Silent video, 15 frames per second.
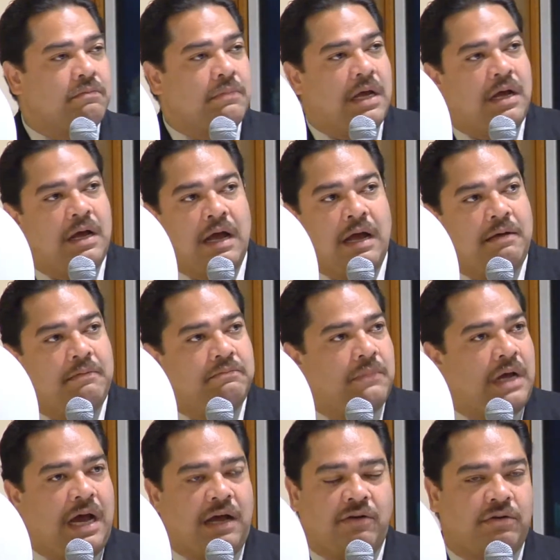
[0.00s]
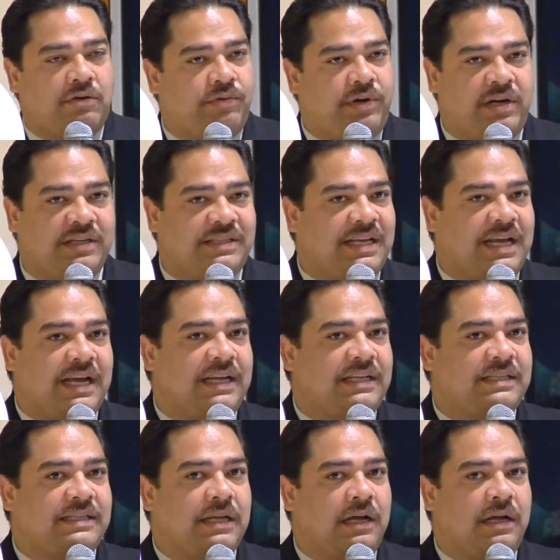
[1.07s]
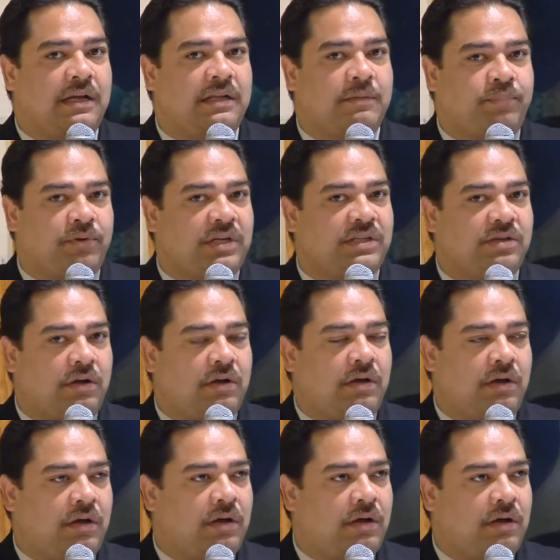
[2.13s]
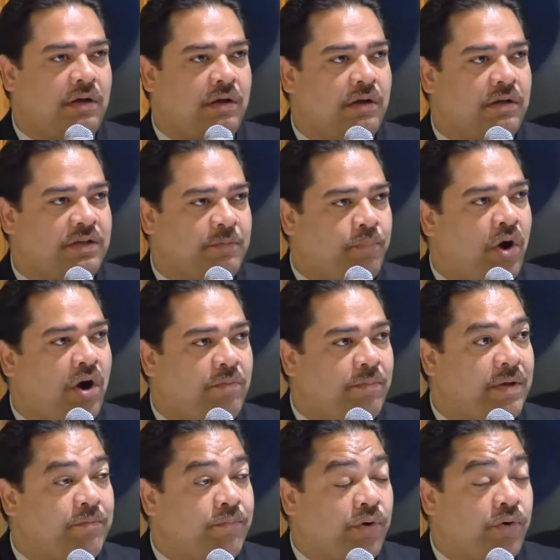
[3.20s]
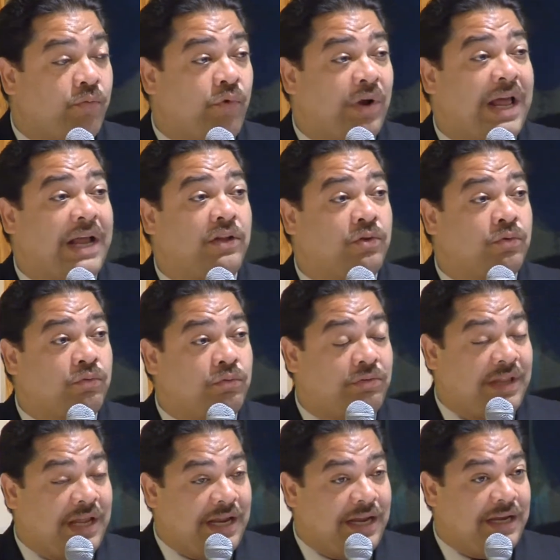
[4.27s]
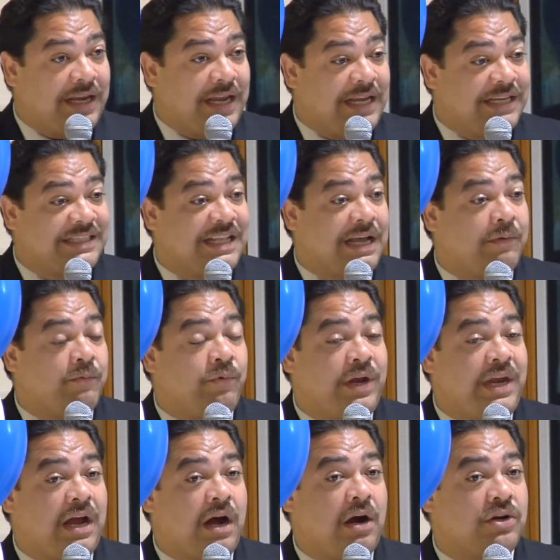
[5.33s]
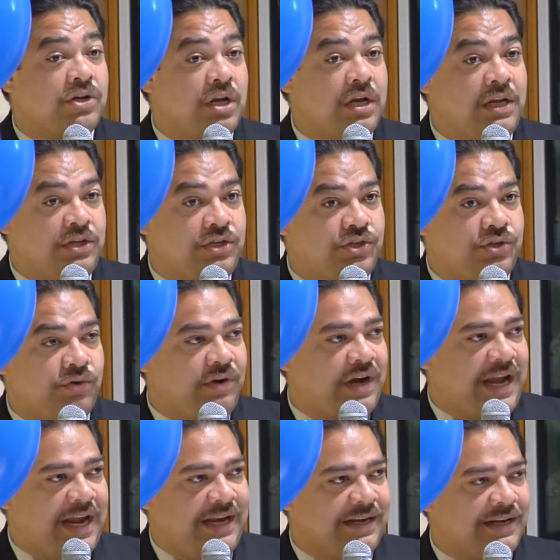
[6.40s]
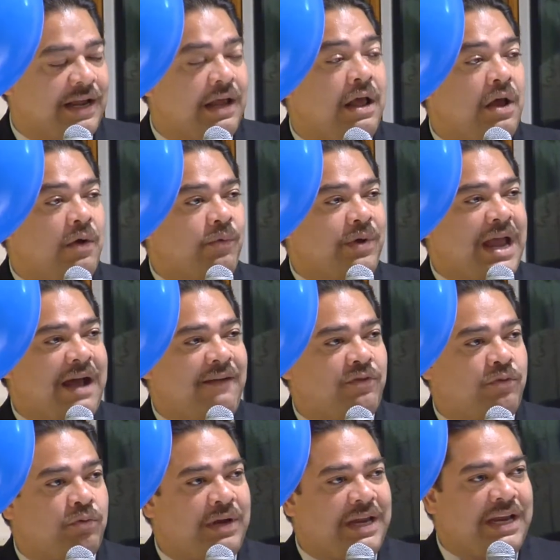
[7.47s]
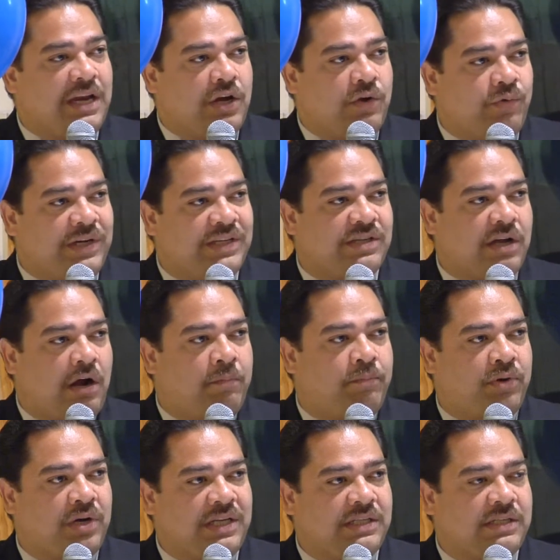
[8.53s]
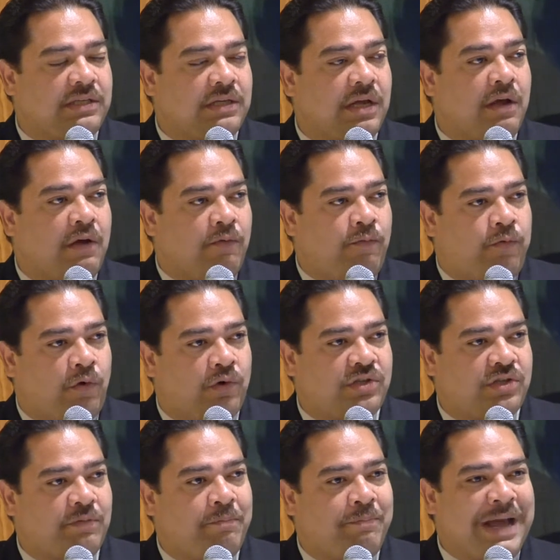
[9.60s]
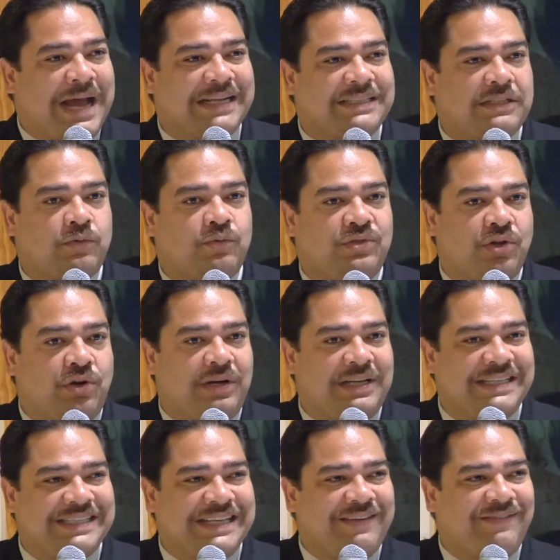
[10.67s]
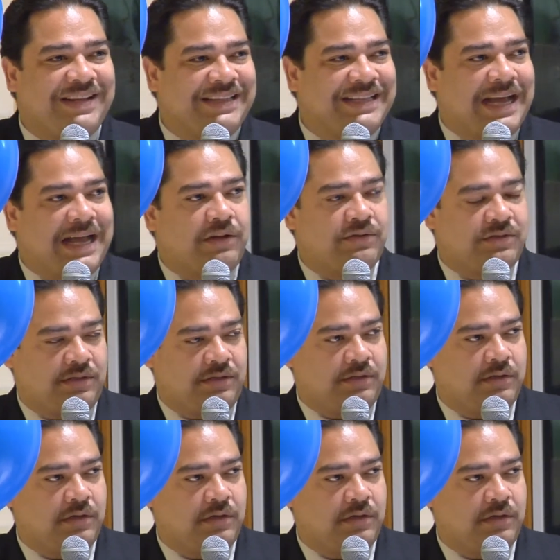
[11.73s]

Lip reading: I don't criticize the police department, but what I do think is that we are in shorthand. We have to increase our police force back to 37,000